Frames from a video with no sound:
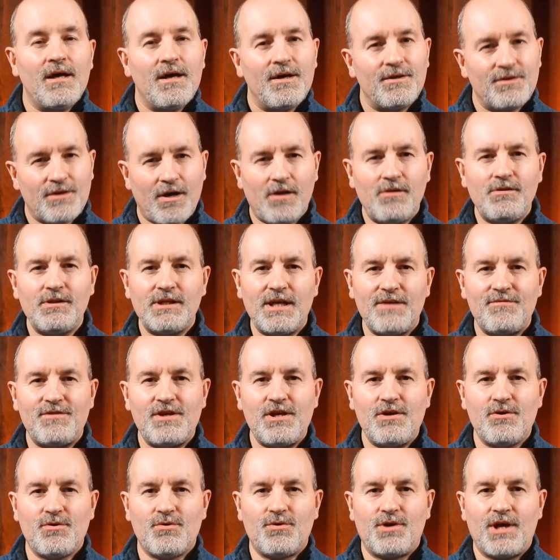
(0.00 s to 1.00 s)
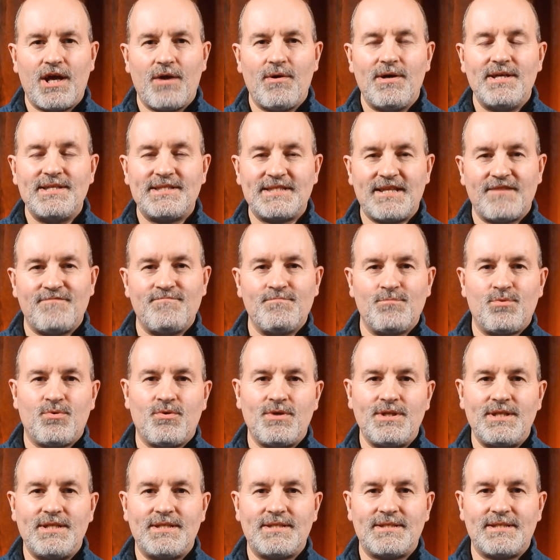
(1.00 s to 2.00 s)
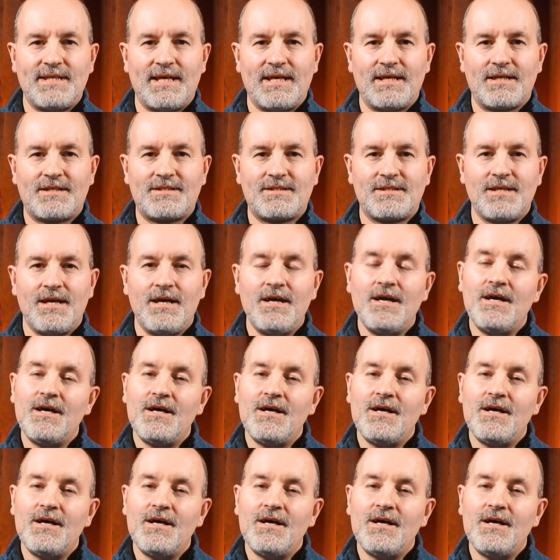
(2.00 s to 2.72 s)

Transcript: And I'll give the audio a 7.6.